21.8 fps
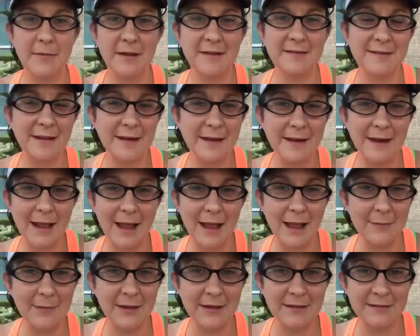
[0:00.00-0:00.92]
Setting a
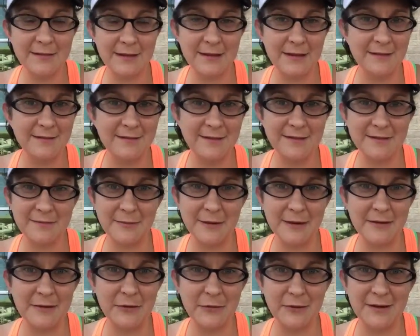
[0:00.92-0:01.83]
habit, the easiest way
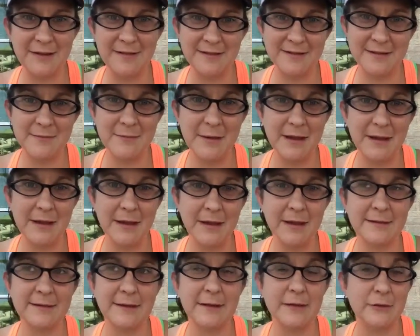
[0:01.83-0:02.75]
to do it is to make
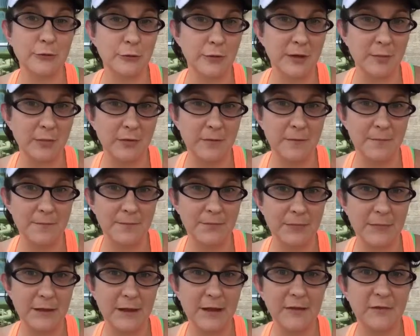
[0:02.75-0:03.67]
it enjoyable.
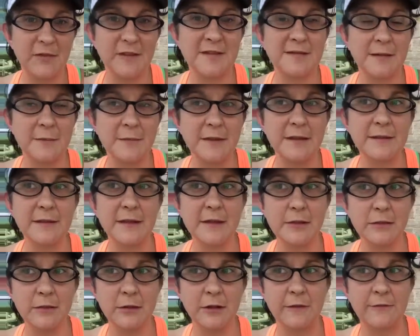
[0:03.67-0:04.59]
If it's something
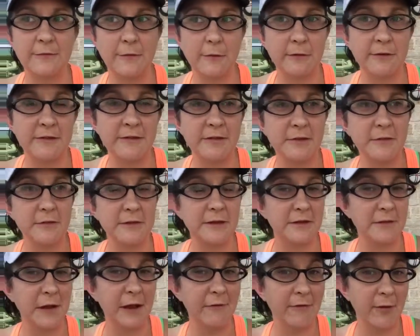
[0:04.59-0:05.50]
that you look forward to and
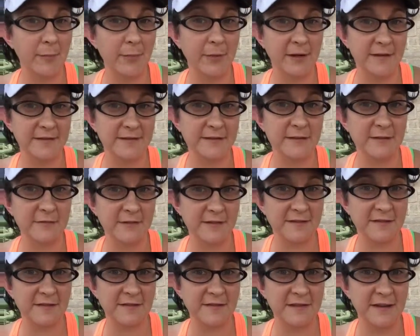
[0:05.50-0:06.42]
that you have a positive
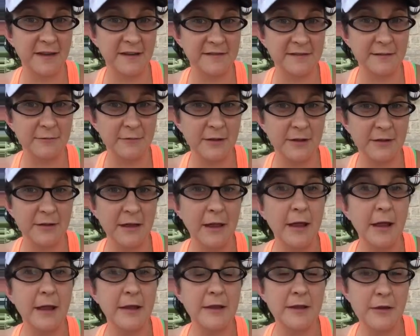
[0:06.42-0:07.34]
association with,
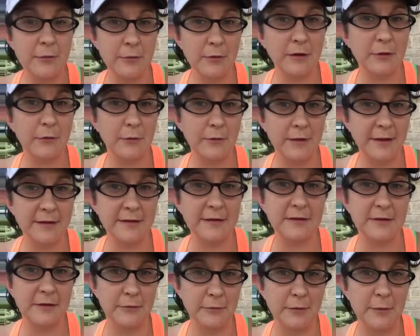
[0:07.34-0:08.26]
you are going
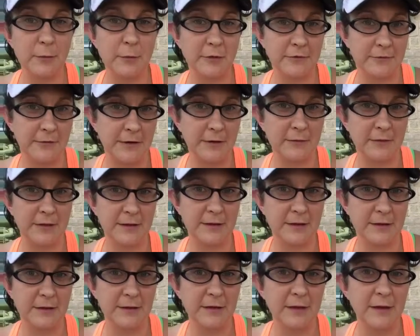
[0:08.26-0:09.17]
to do it more
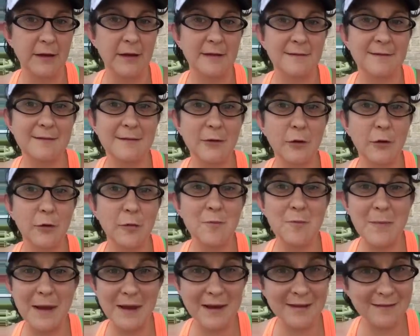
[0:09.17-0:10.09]
frequently. So
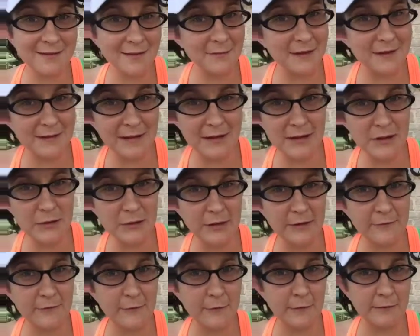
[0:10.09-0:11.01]
make it something that you
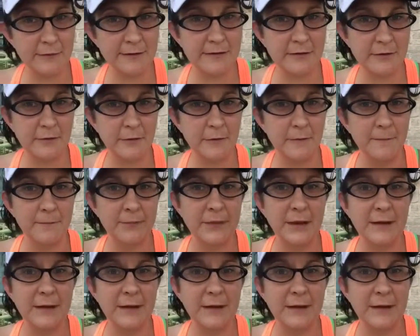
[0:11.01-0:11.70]
look forward to.